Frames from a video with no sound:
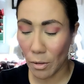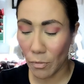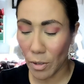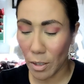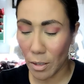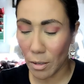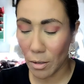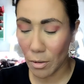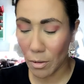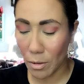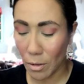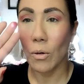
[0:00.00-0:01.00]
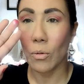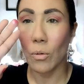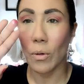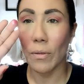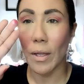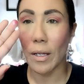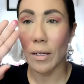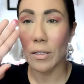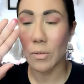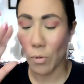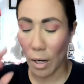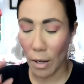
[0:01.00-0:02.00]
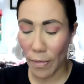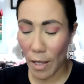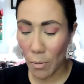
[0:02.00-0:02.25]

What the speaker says: over here. Oh, and that is bright.